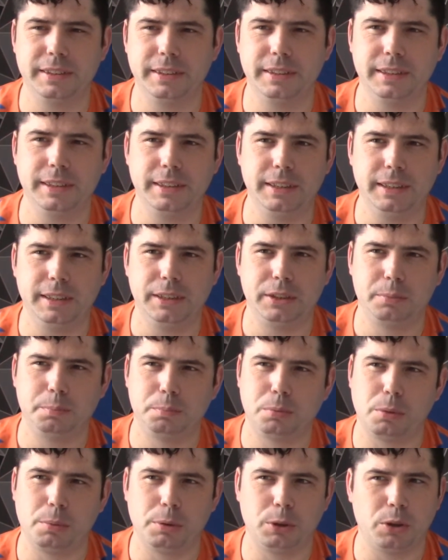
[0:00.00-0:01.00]
He
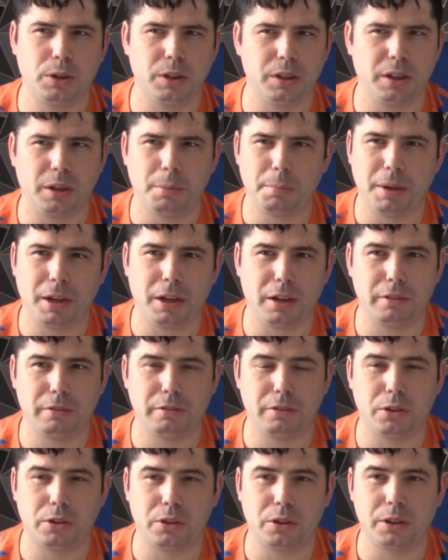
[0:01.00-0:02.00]
probably could have done better
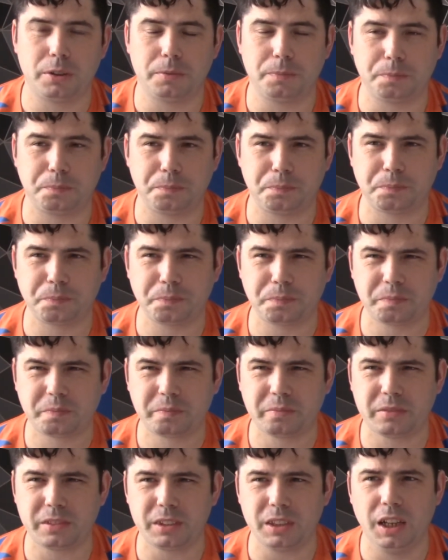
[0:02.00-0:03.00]
for
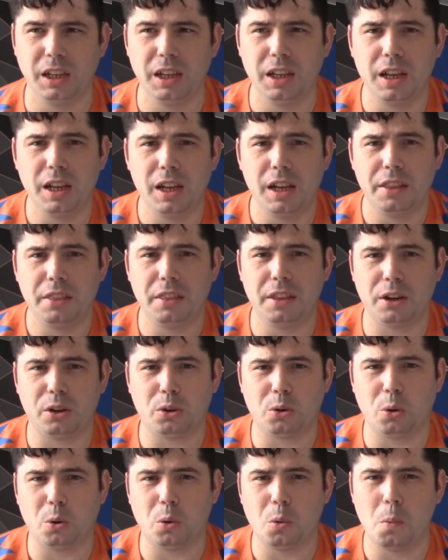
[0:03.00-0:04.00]
their
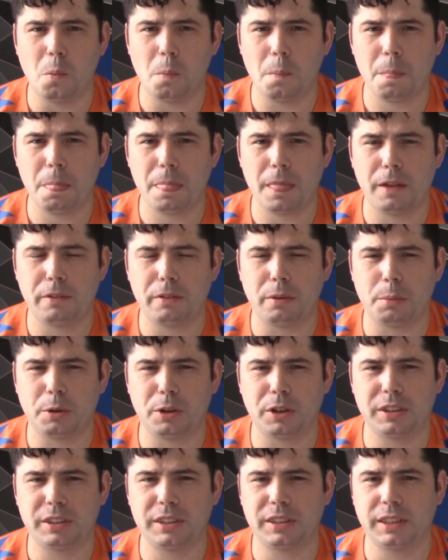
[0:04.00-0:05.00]
goal. if I'm
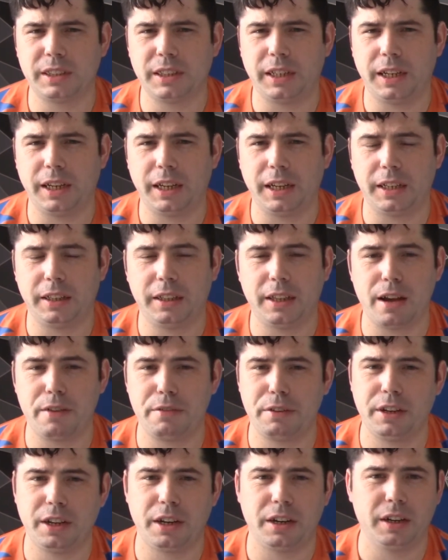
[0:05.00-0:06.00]
honest.
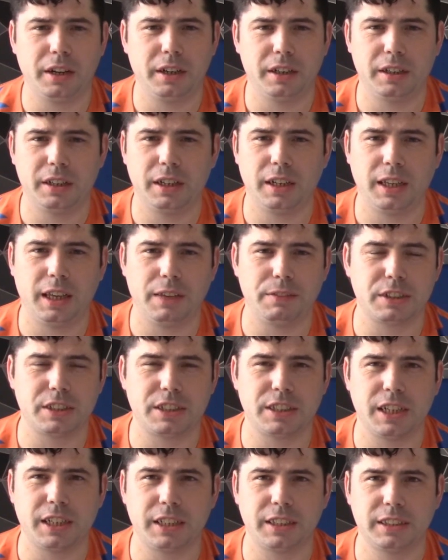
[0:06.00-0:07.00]
Tavernier, I gave a
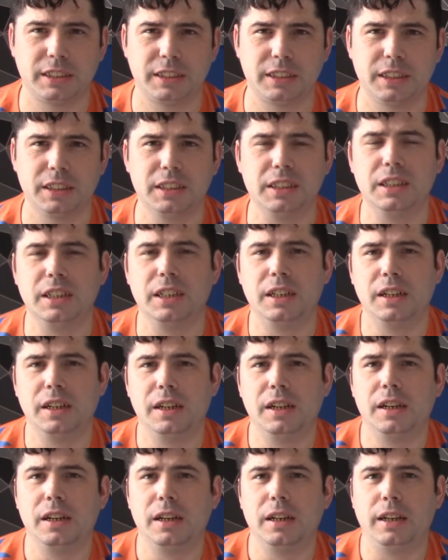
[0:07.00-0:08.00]
6
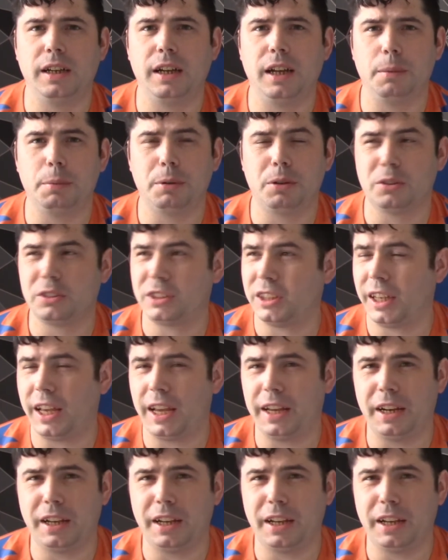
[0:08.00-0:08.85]
because again in the